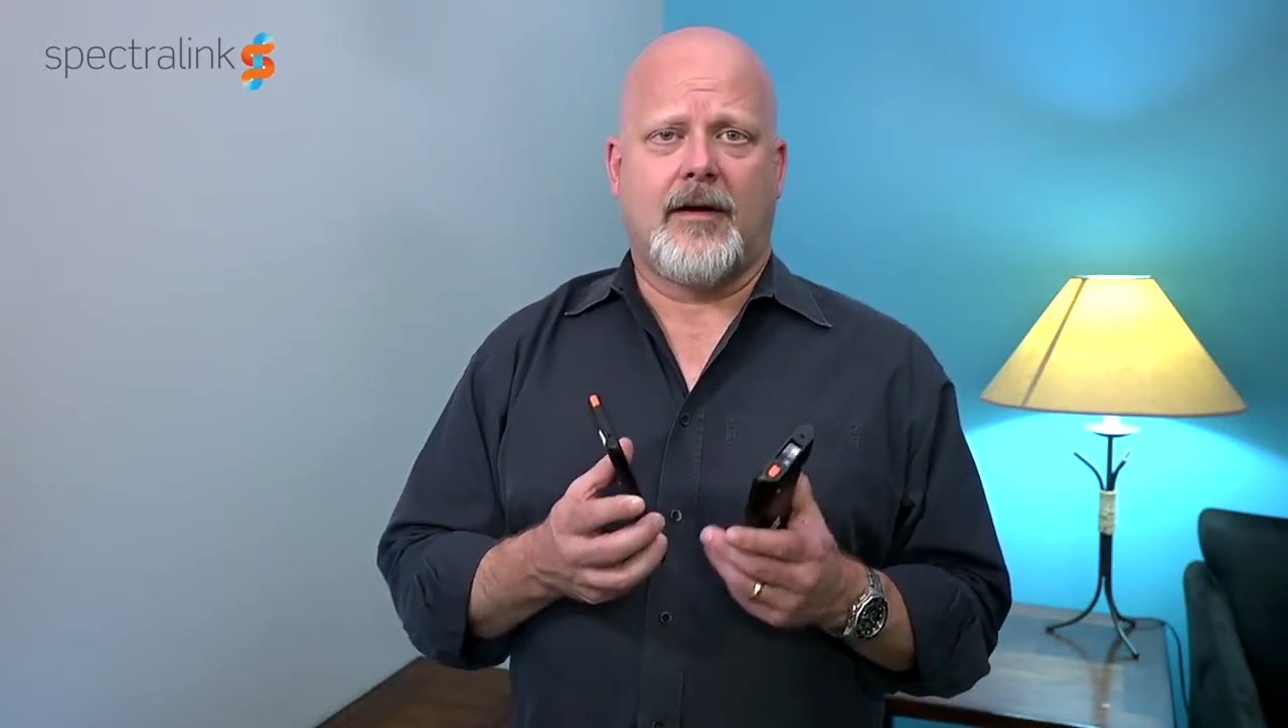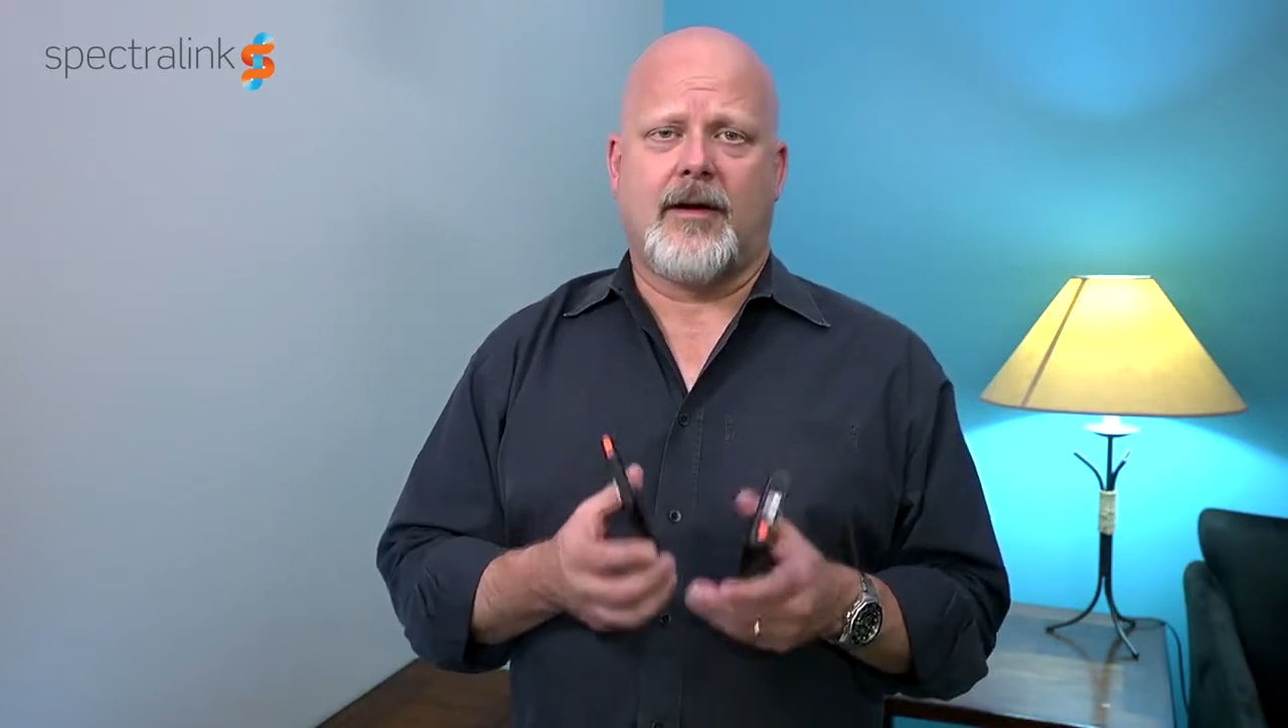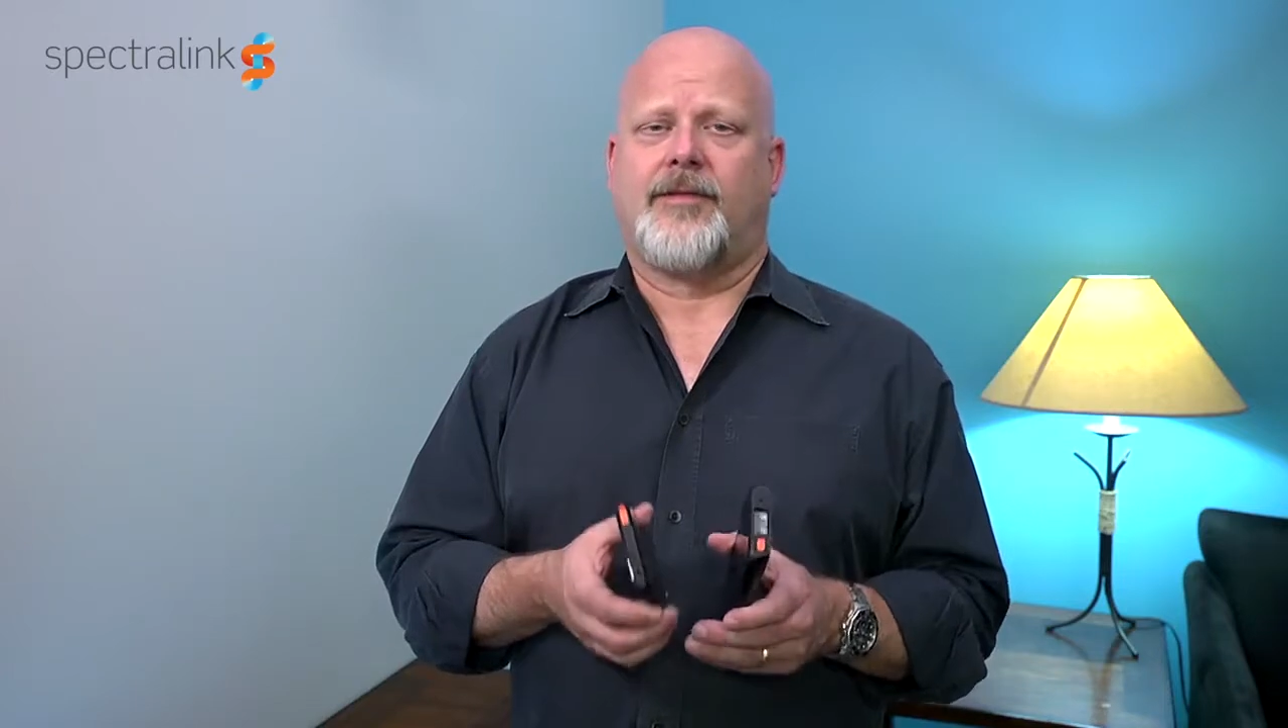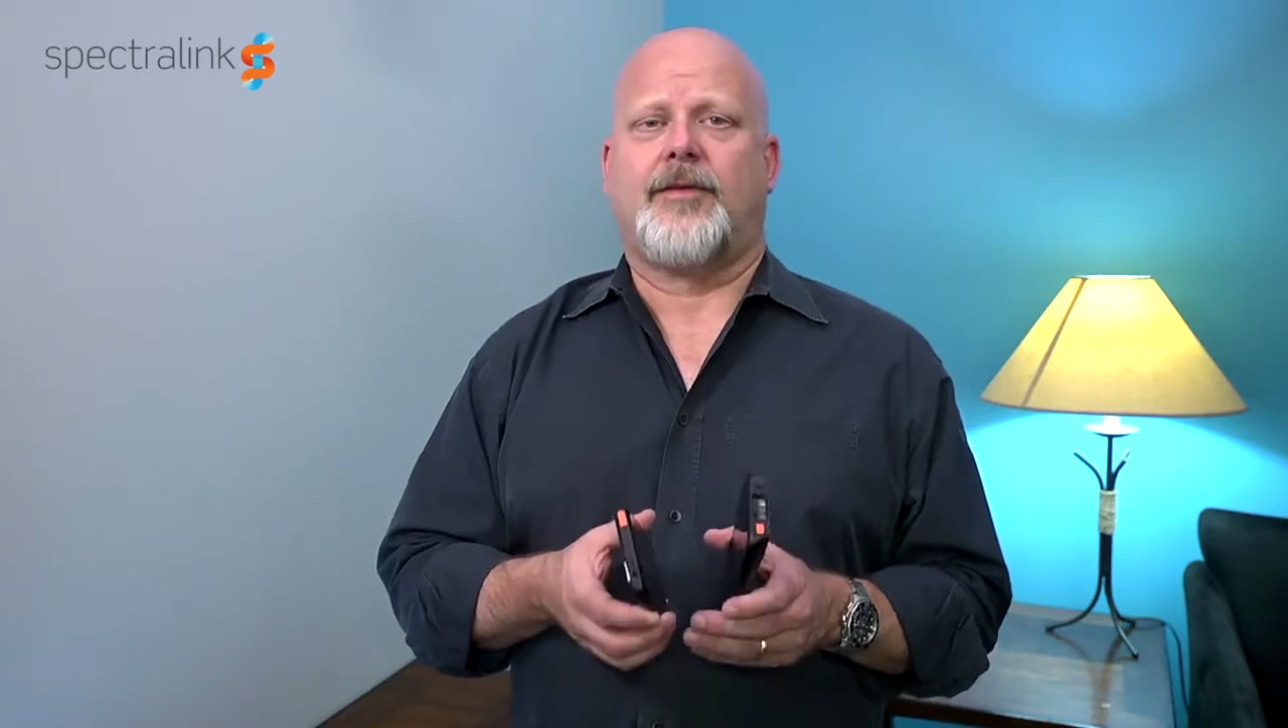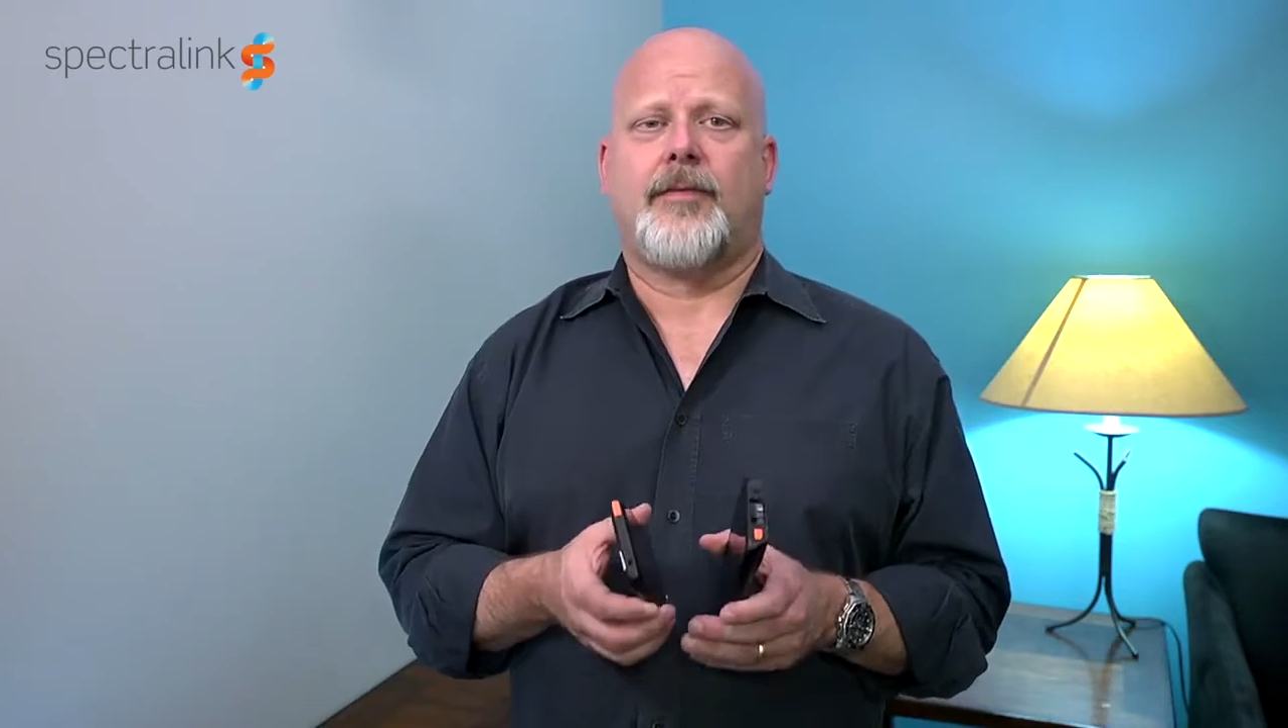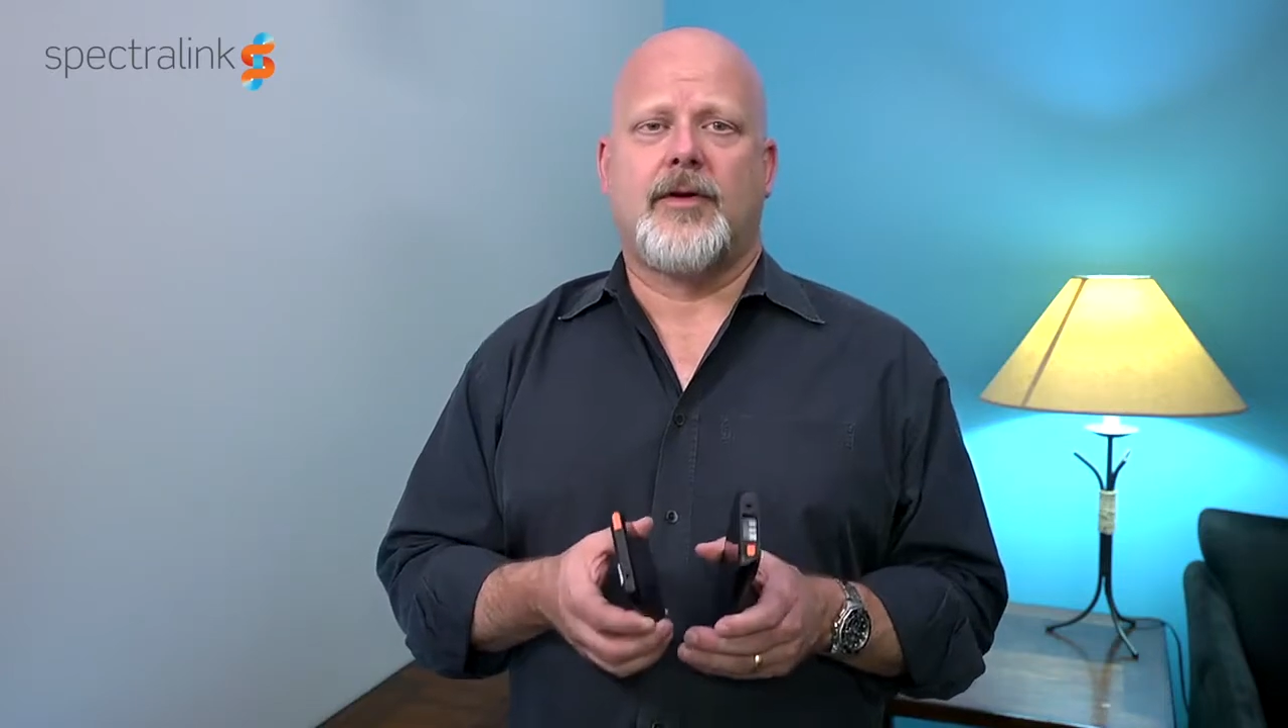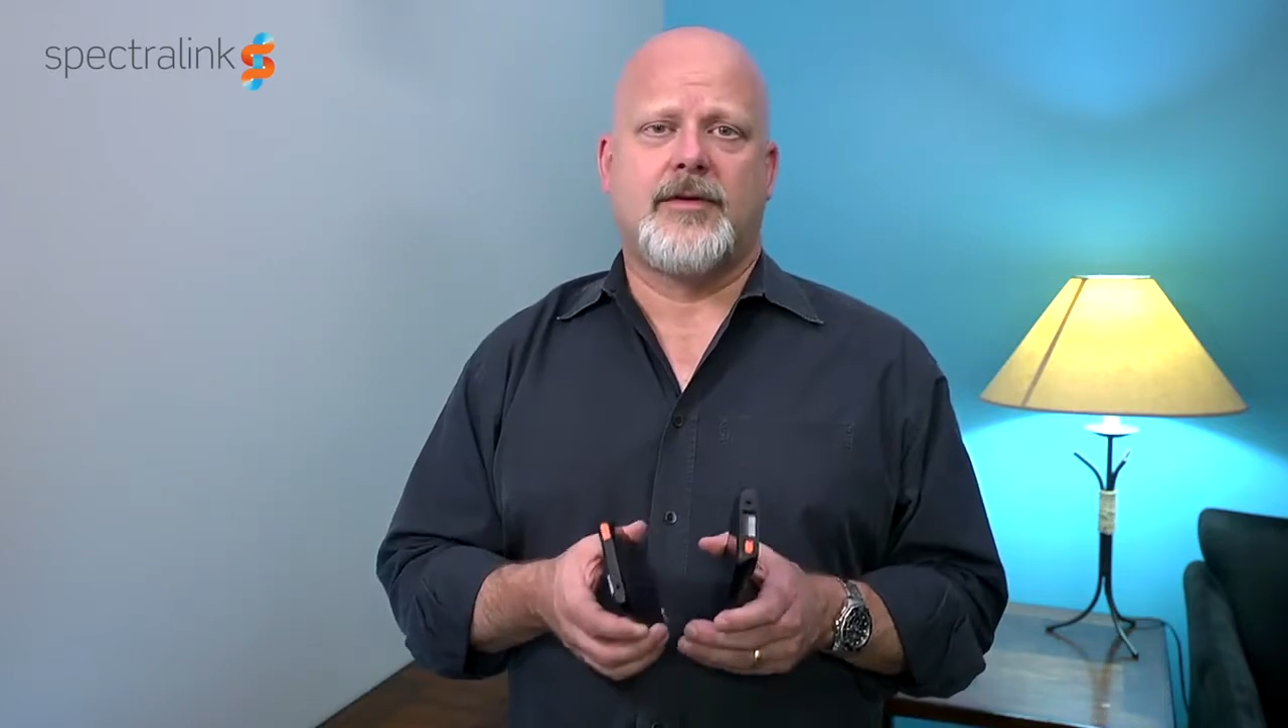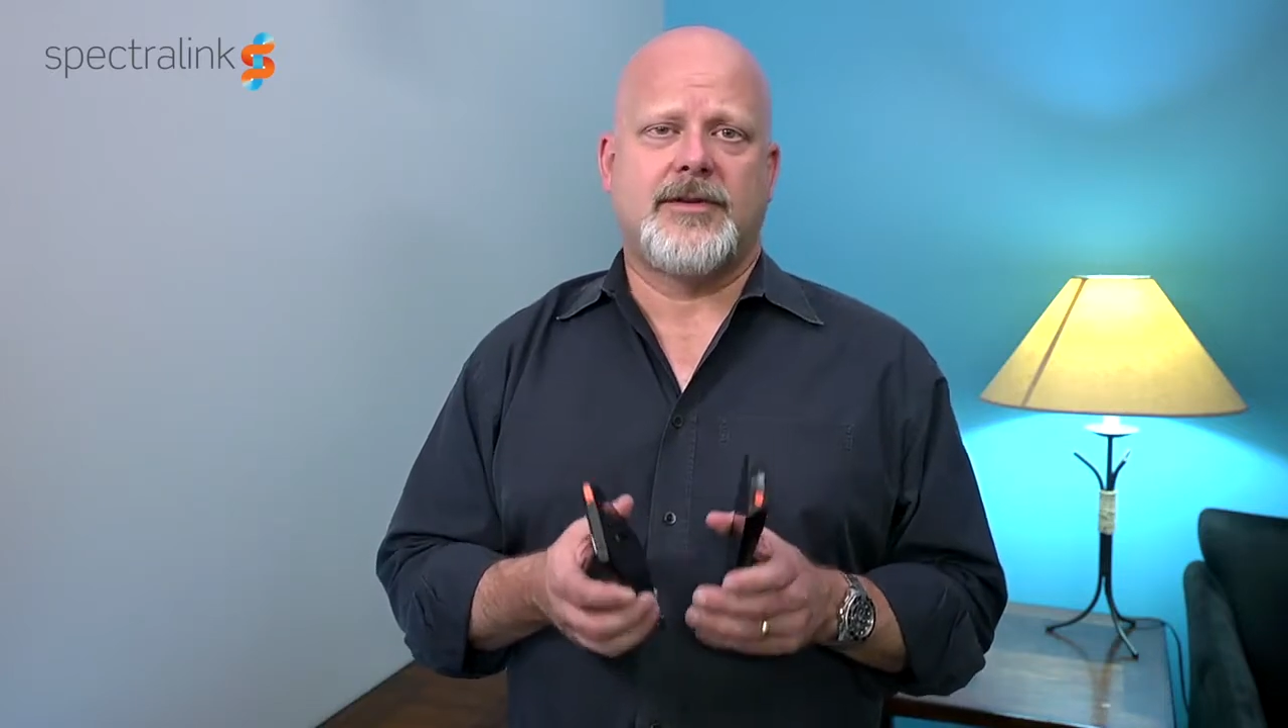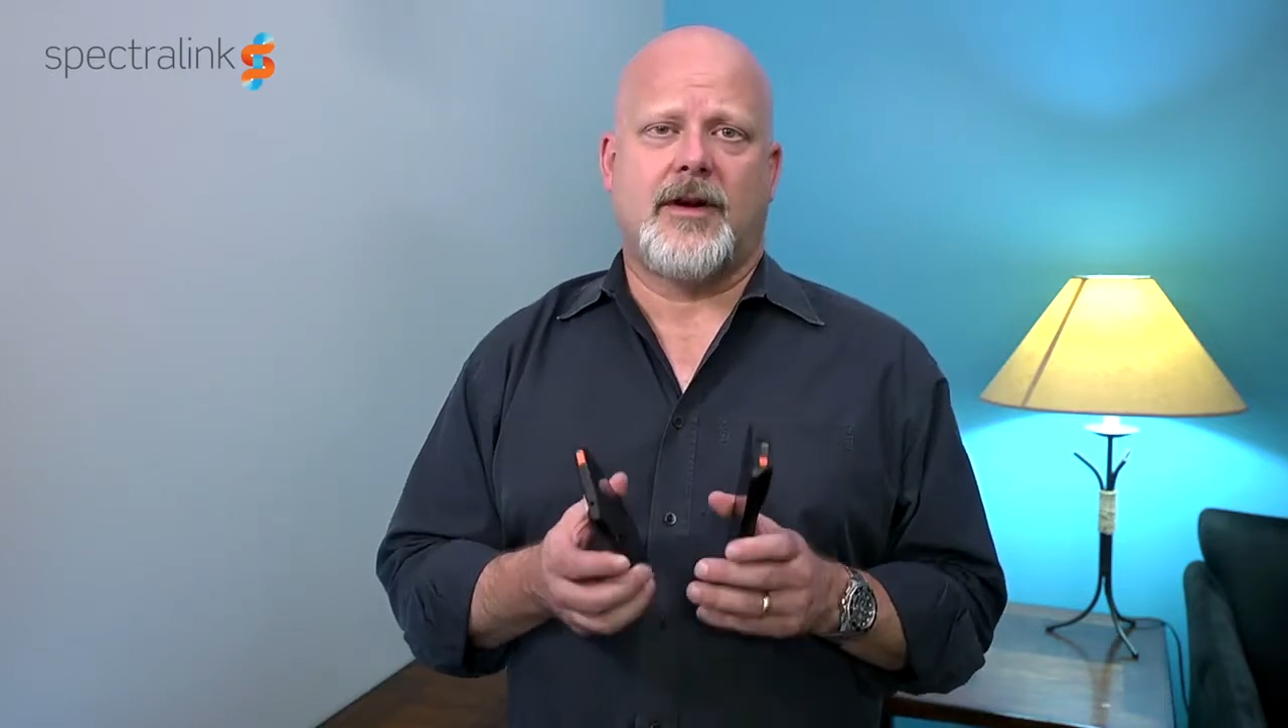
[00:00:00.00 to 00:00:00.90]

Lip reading: customers,